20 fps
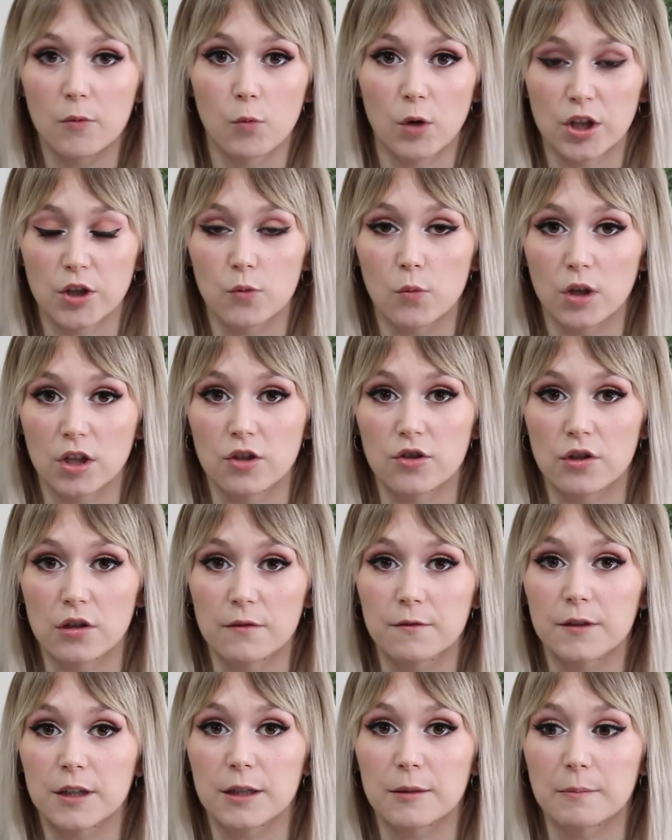and what you want to do
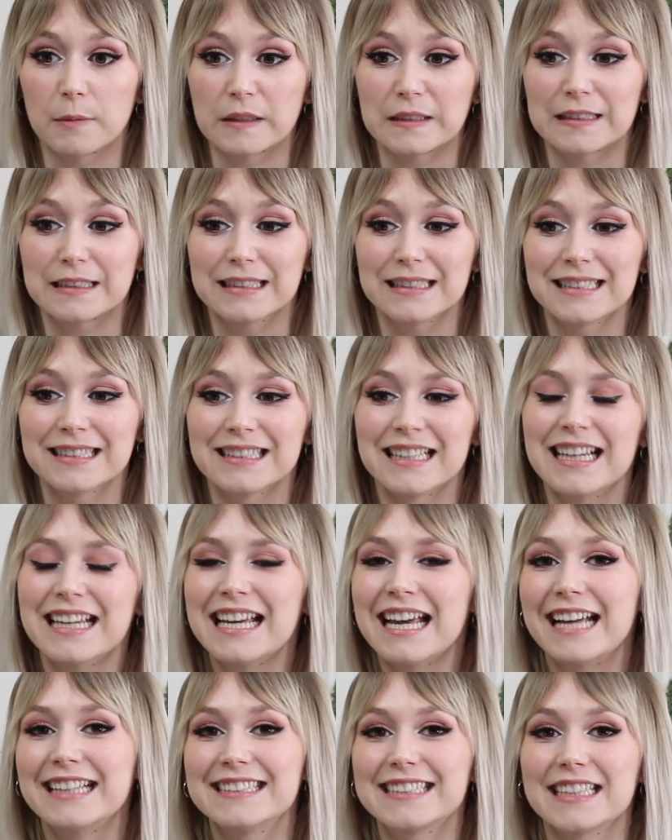for your business
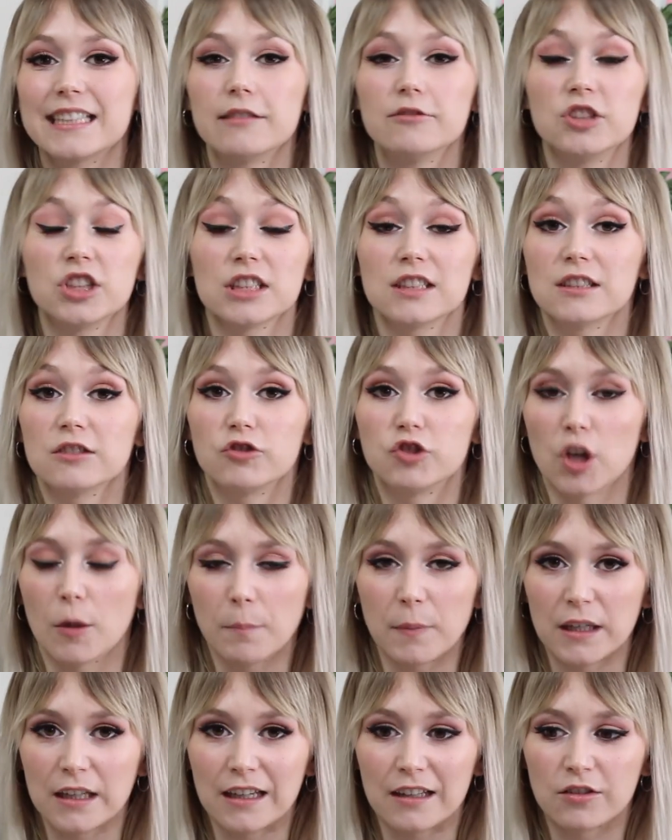instead of just
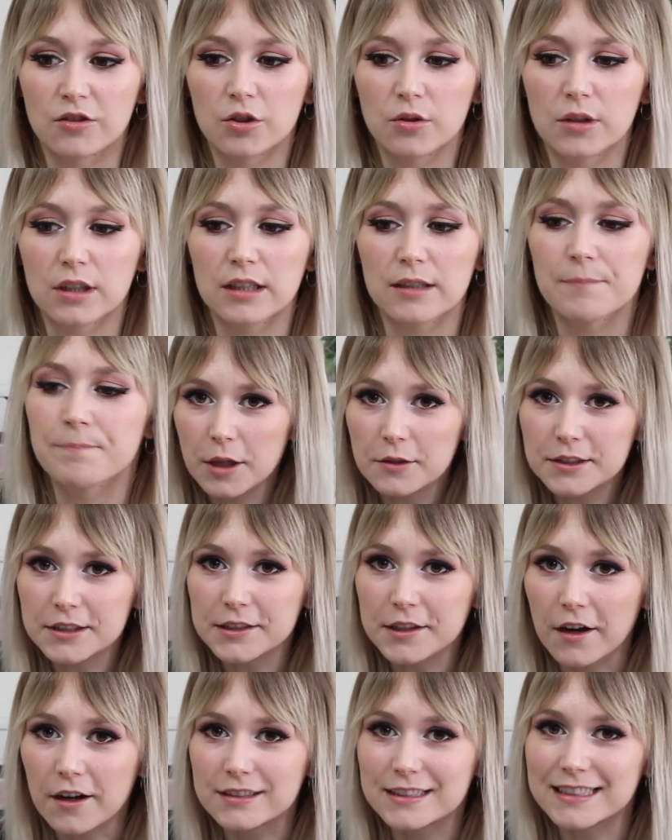jumping into it. Pros
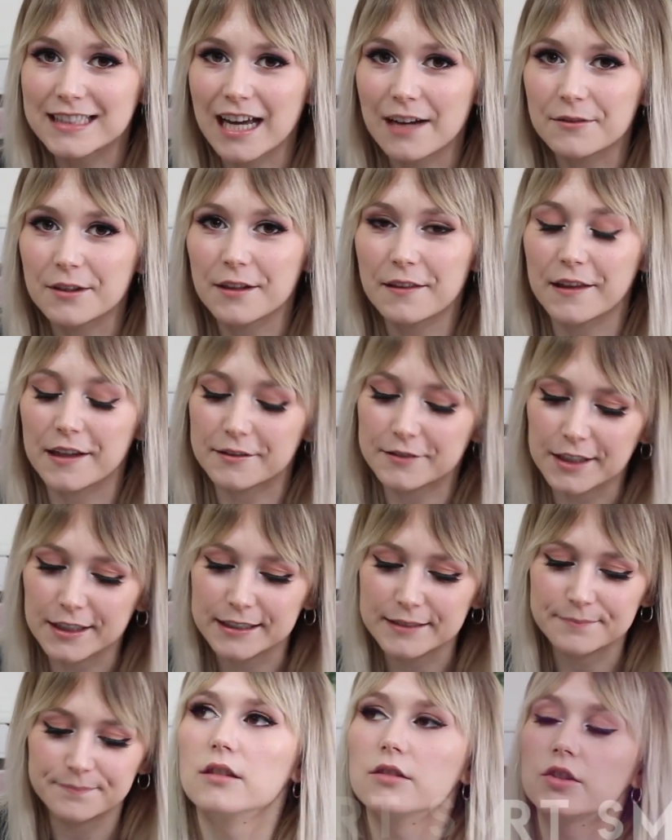and cons to everything,
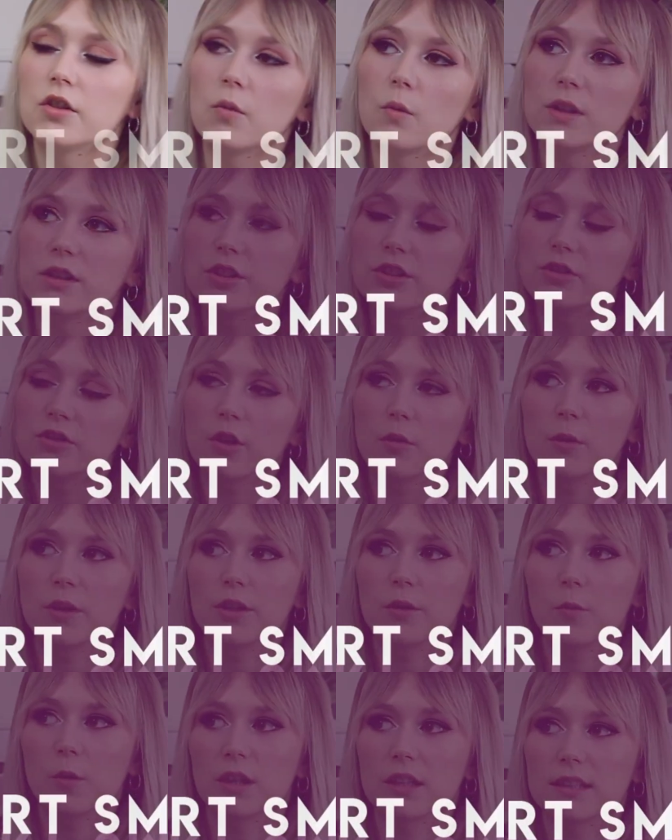right? So once you know what
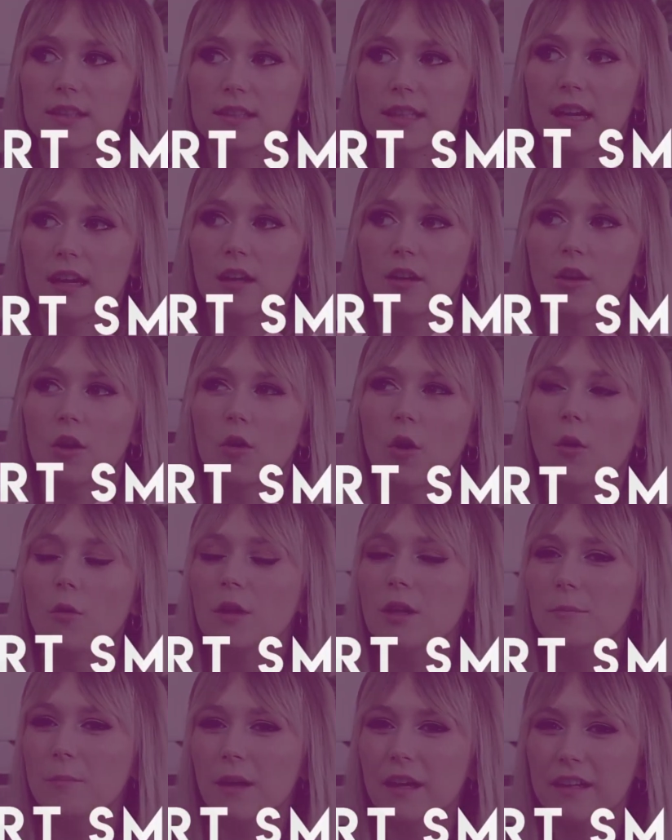you want to sell,
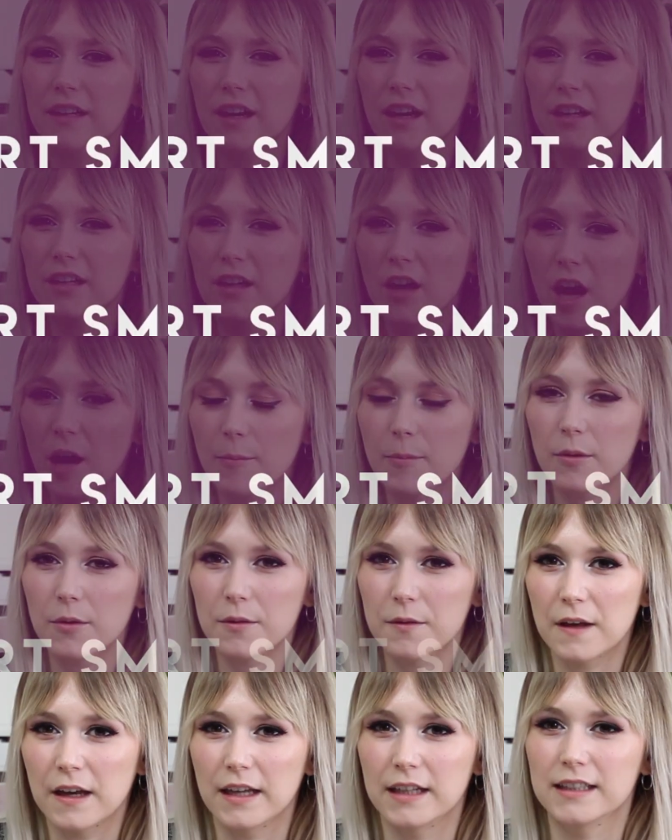only pick a couple
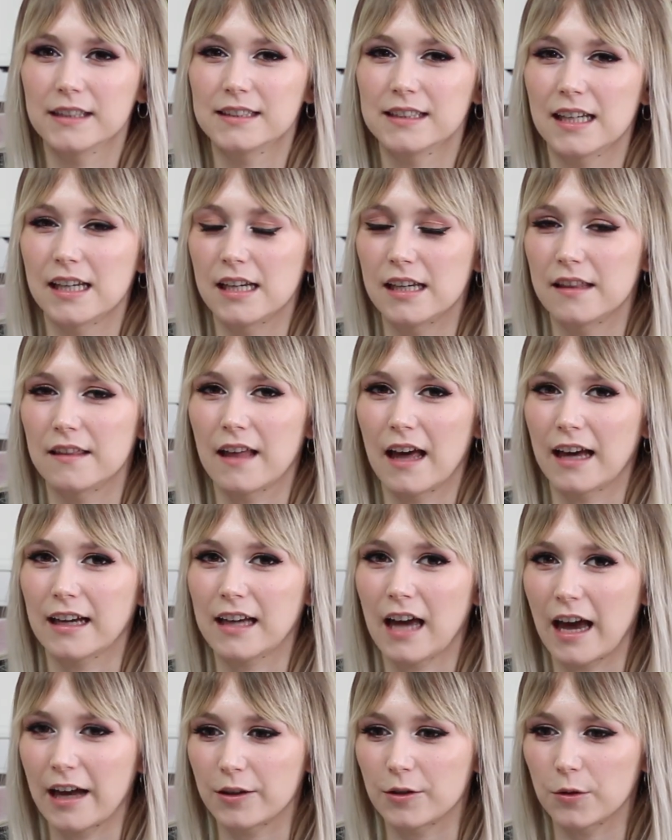things in that
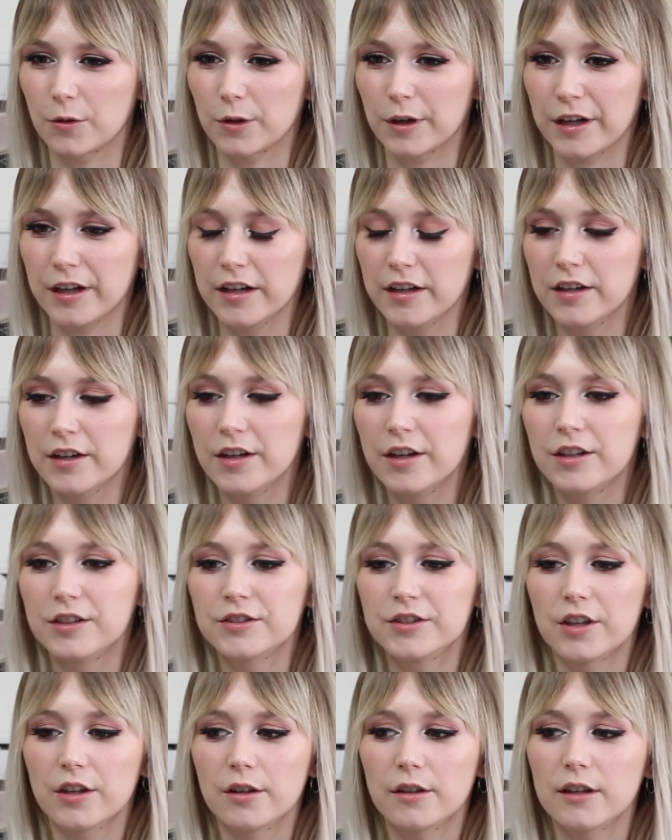category.
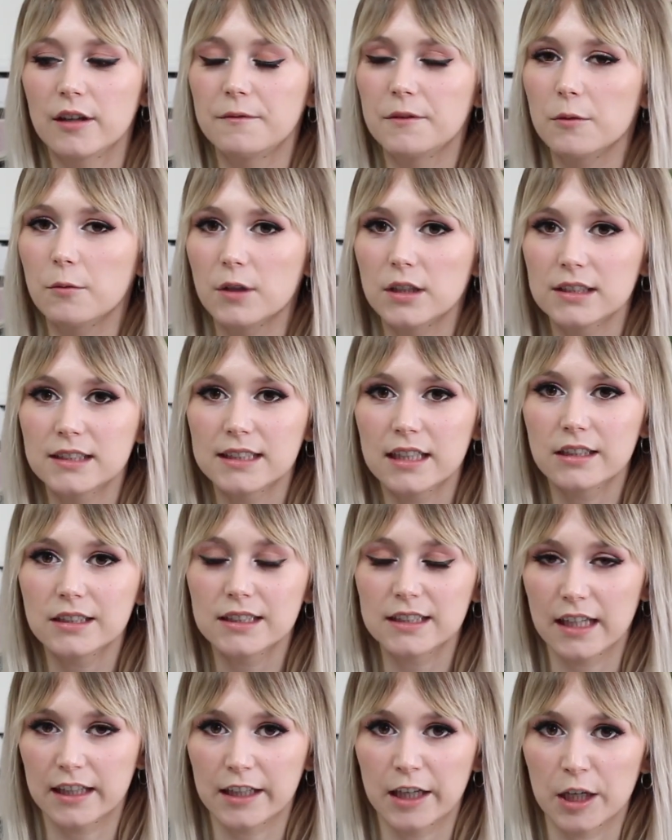So if you want to sell
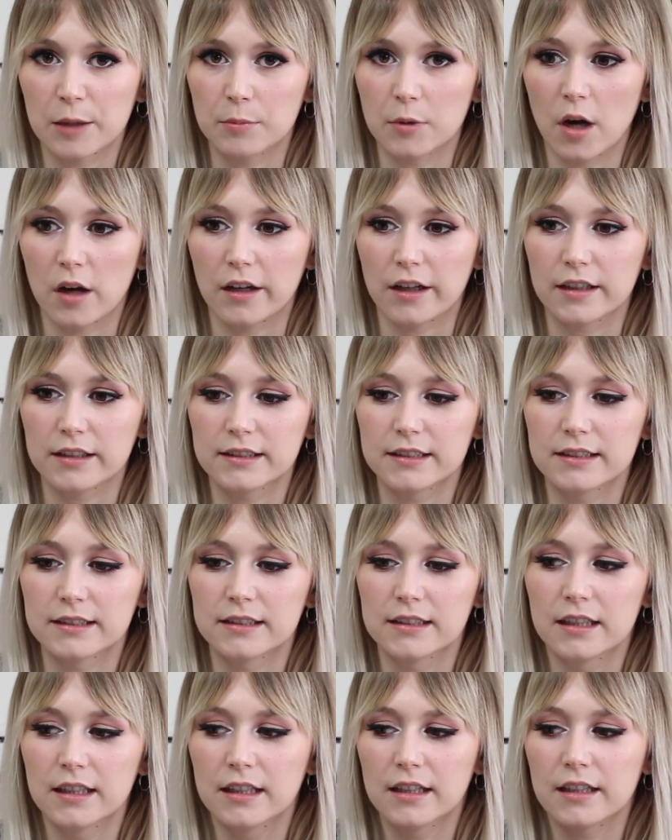skincare
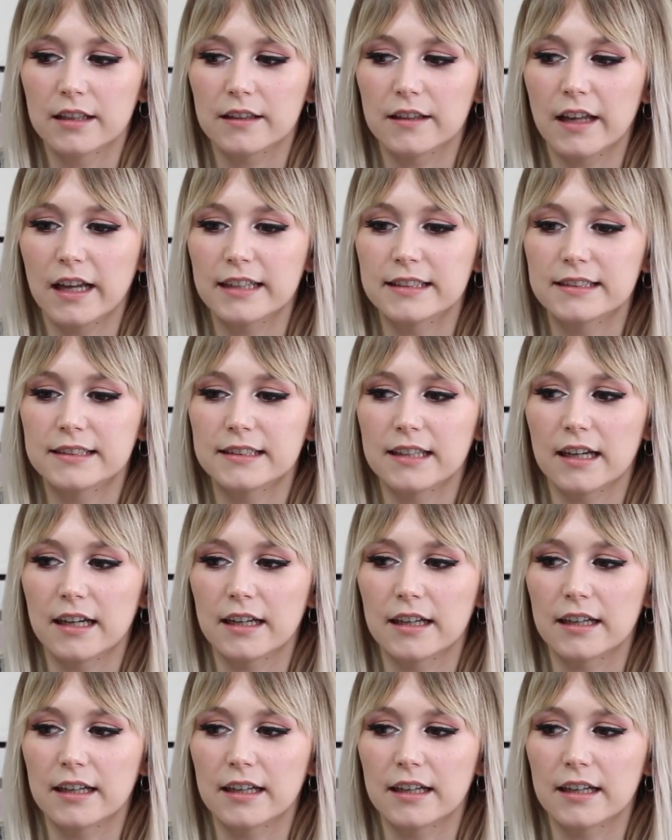products, let's